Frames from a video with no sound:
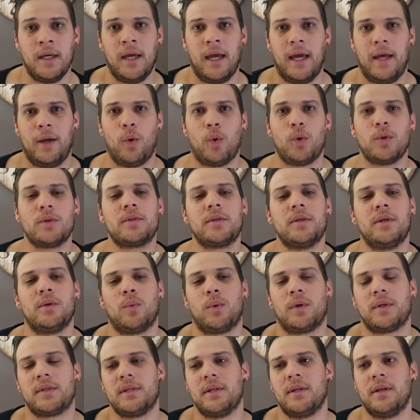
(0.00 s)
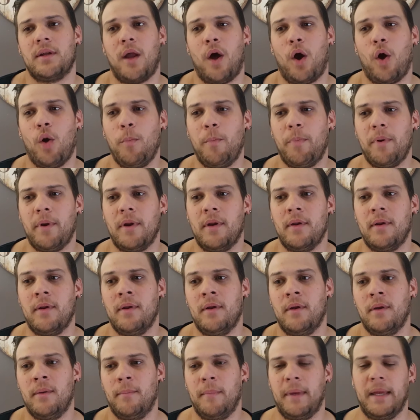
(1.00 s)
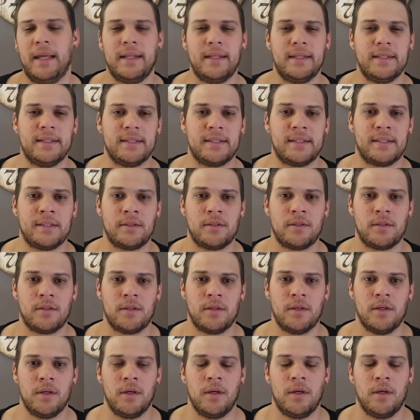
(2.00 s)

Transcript: And also, it wasn't an open men's